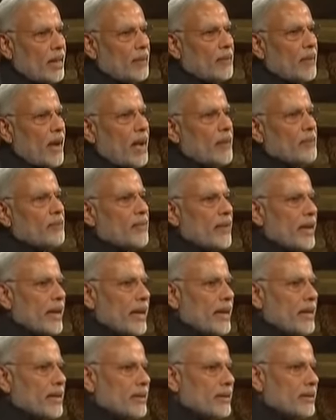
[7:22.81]
if I am
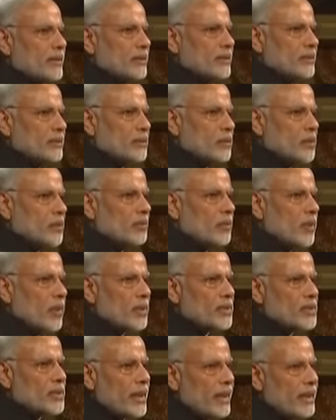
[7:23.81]
fair to
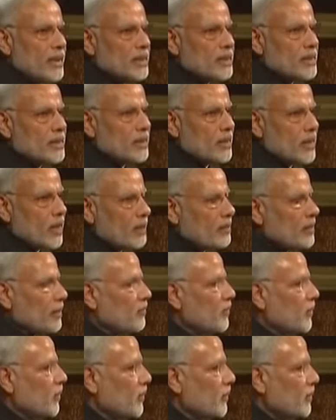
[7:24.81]
both sides of
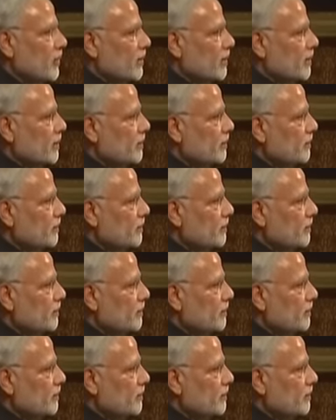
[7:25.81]
the floor,